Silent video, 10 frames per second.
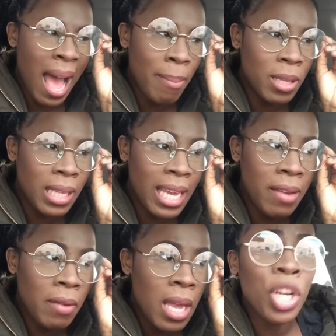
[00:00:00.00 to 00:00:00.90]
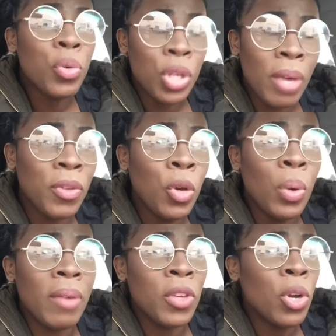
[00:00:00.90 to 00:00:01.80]
I believe if
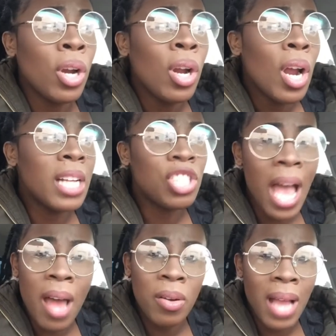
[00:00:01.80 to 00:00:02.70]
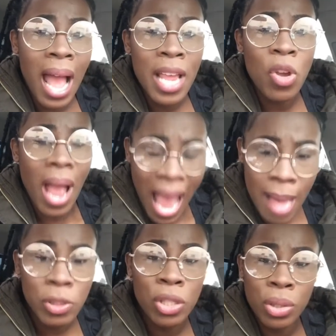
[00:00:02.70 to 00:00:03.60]
you're a child of God, you're
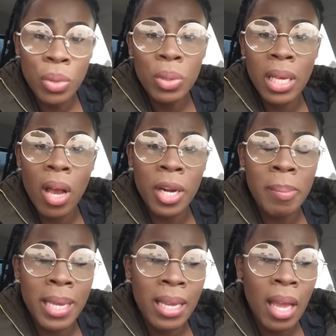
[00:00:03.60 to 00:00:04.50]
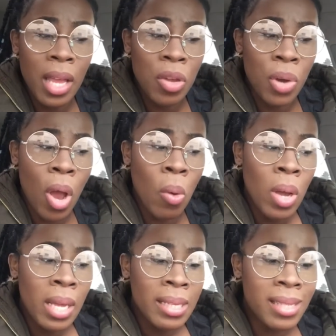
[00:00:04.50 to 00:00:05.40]
absolutely going to be,
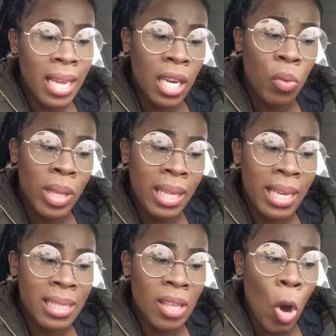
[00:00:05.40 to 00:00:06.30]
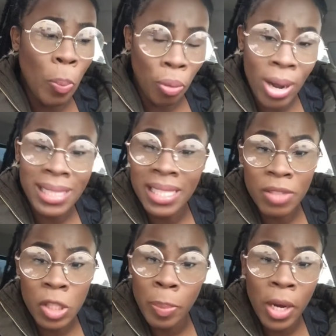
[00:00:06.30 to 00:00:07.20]
dealing with these
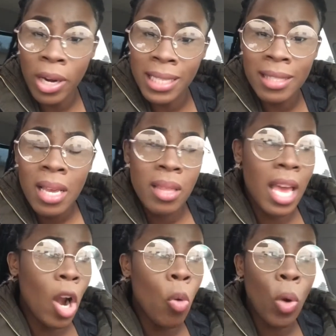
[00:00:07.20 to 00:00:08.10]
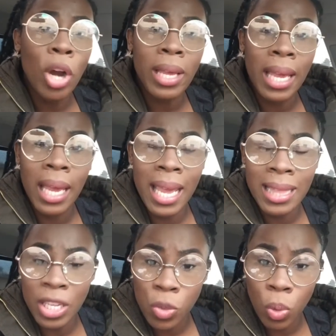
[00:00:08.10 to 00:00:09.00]
oppressive spirits that are working
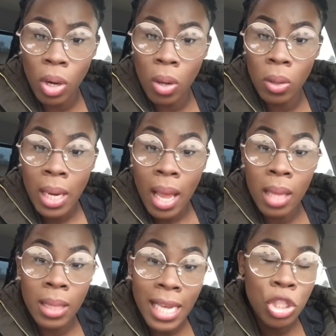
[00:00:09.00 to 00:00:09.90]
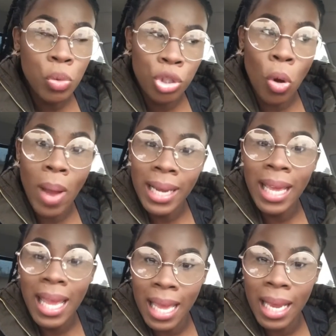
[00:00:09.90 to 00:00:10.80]
in this world. Unless you join
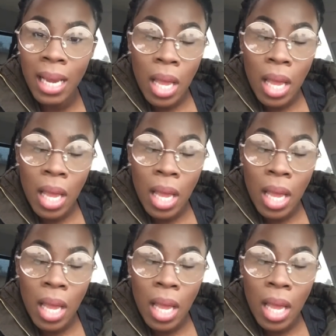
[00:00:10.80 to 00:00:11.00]
in,